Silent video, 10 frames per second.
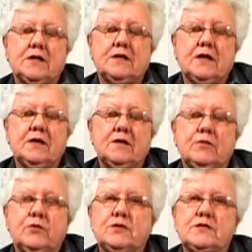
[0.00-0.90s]
they
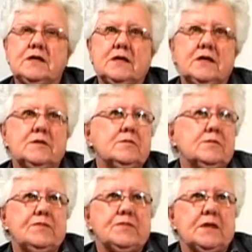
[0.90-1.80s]
would take,
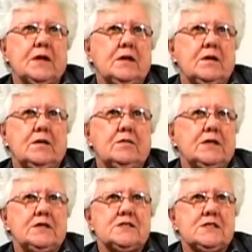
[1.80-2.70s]

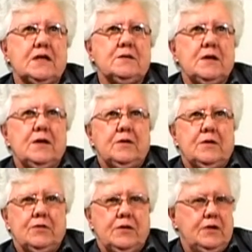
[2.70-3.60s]
let us say,
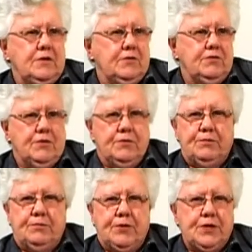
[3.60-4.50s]

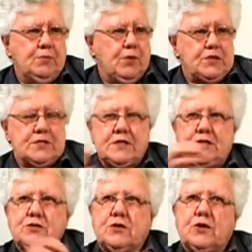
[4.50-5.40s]
putting bottles
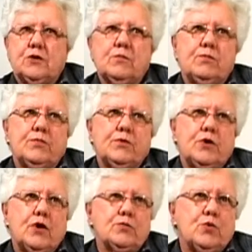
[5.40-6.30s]
into
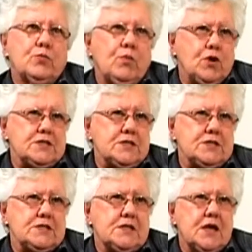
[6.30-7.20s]
cardboard
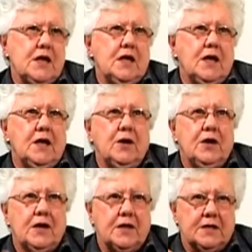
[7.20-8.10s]
boxes,
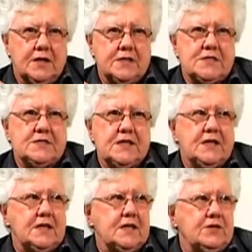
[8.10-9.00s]

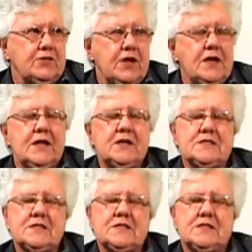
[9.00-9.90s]
assisting in the training,
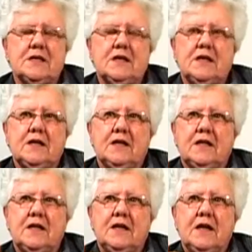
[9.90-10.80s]
assisting in
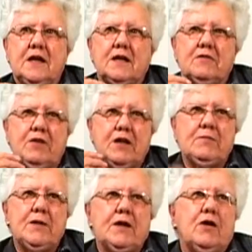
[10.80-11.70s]
the
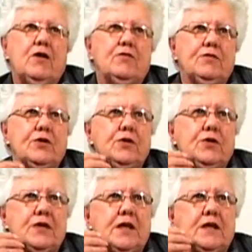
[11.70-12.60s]
developing of new
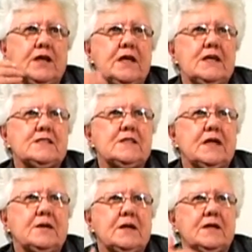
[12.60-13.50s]
techniques that